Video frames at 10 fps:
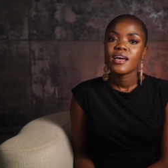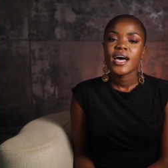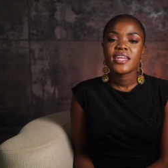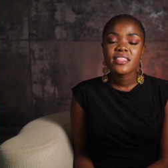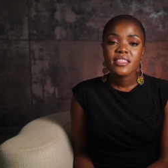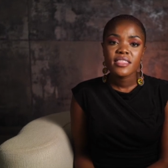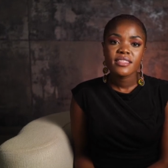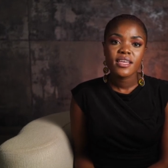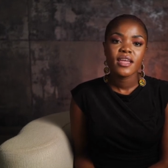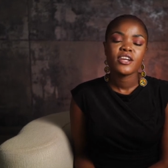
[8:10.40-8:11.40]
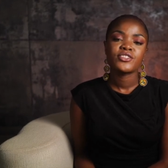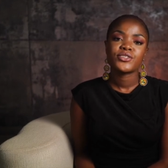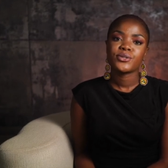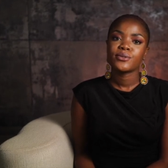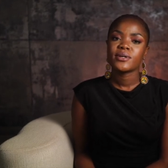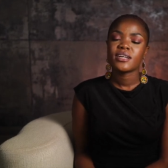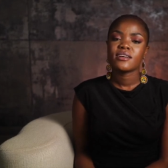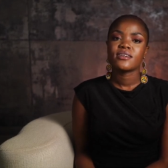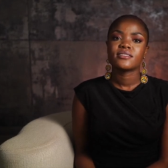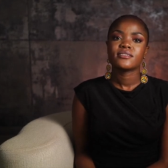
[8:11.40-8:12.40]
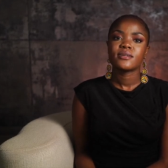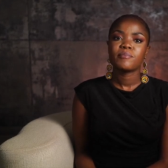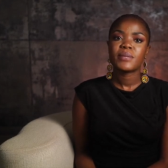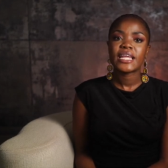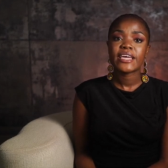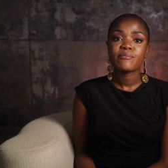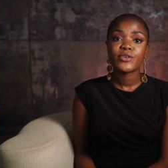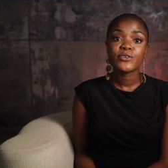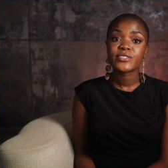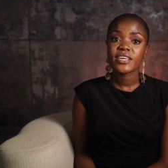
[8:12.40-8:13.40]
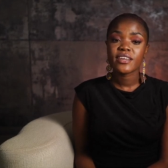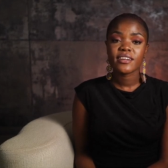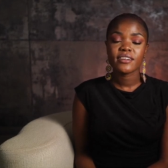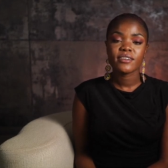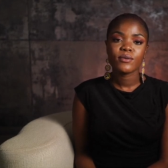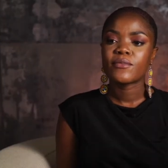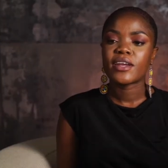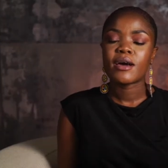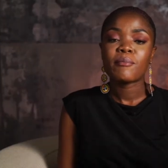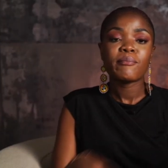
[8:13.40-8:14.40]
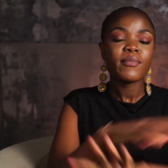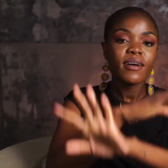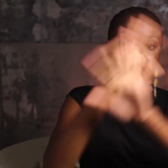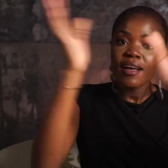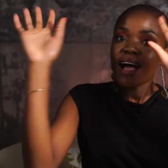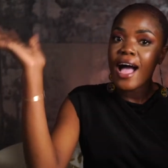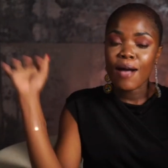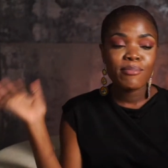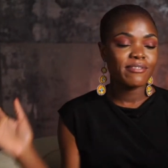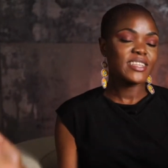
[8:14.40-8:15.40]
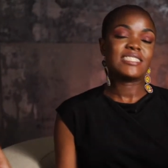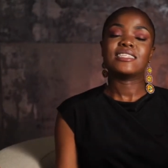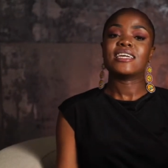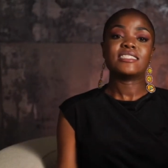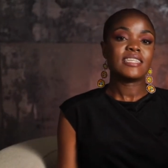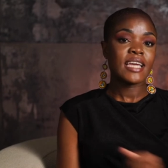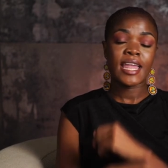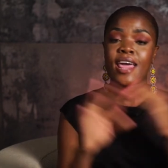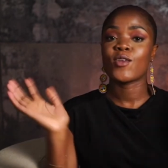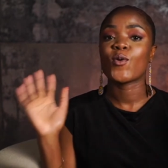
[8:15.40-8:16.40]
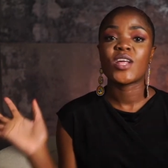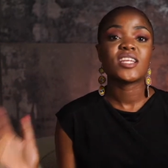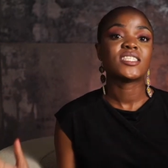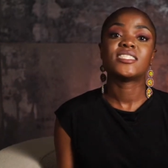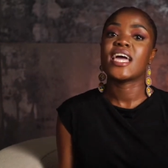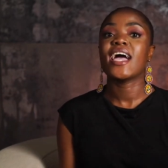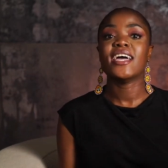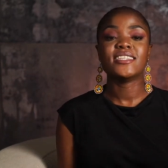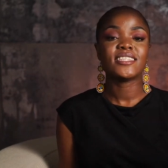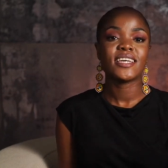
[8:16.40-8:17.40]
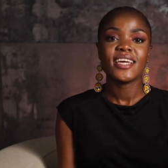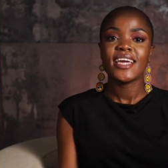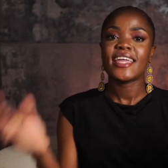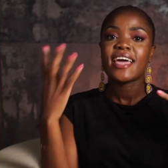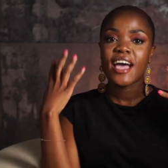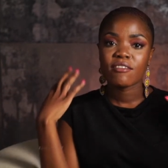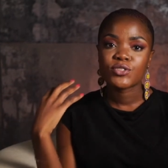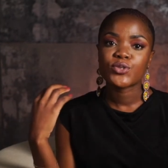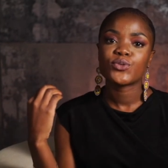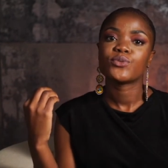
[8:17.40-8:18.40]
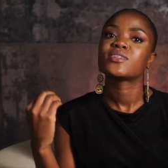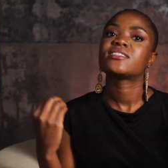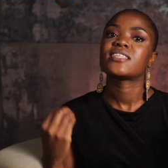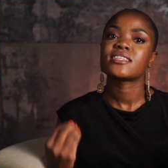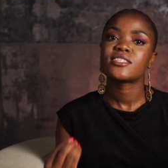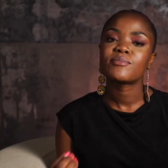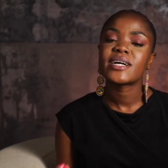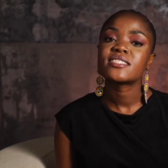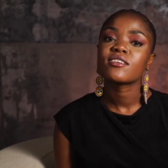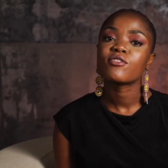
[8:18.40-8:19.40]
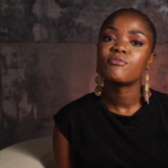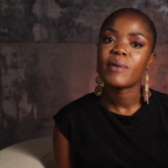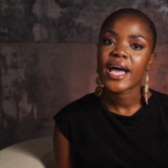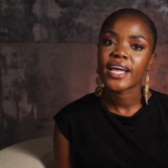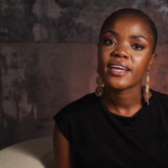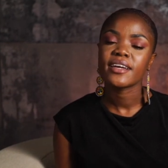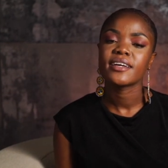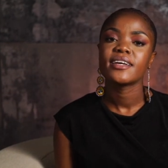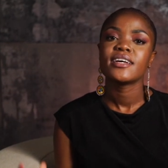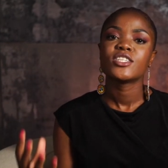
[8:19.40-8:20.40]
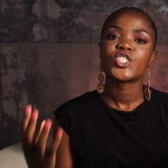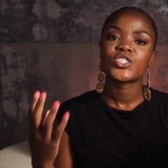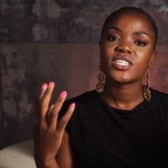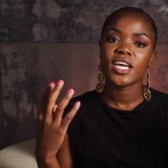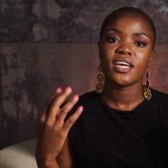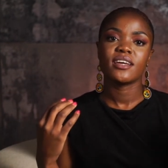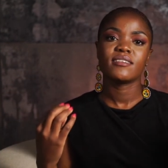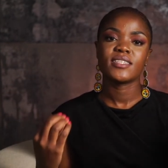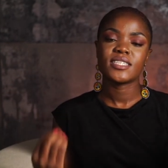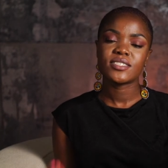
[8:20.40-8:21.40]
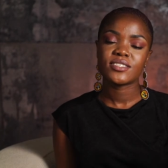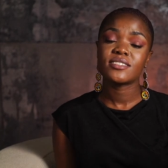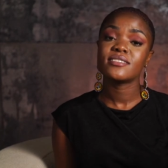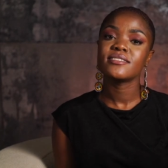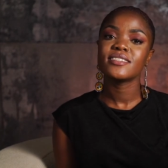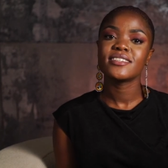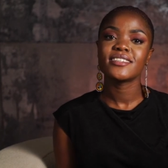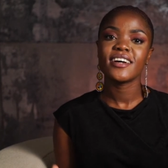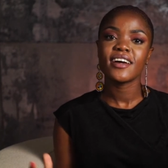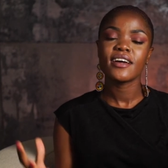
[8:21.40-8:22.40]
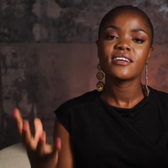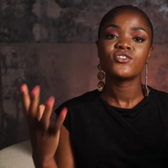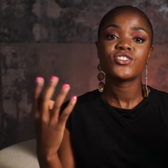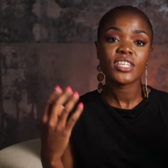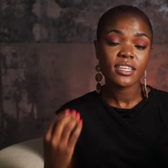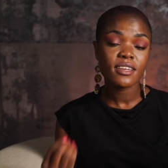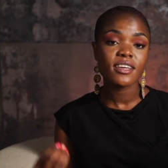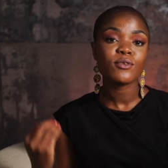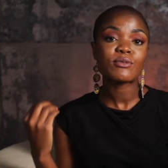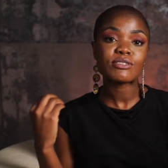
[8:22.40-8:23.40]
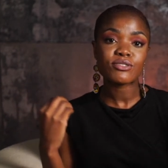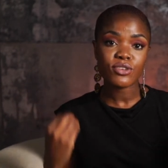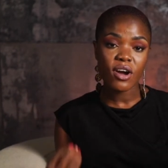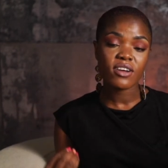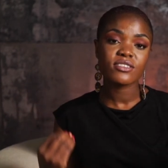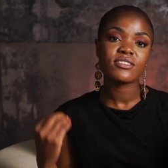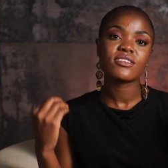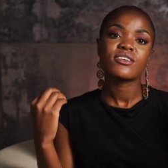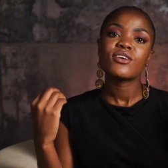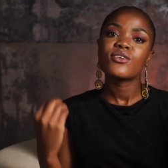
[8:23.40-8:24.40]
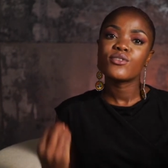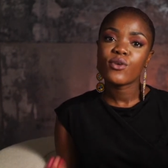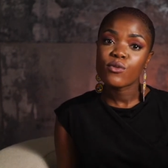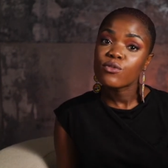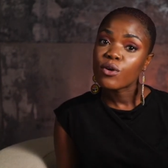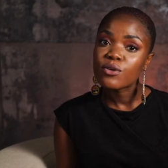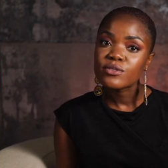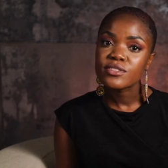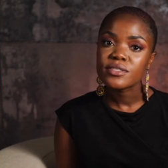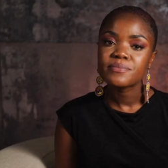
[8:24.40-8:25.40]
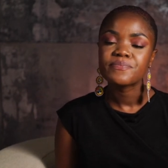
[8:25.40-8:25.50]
Another thing that I do is play music when I'm hyperventilating and I don't understand and I have to center myself back to say, listen, Jean, it was not your fault.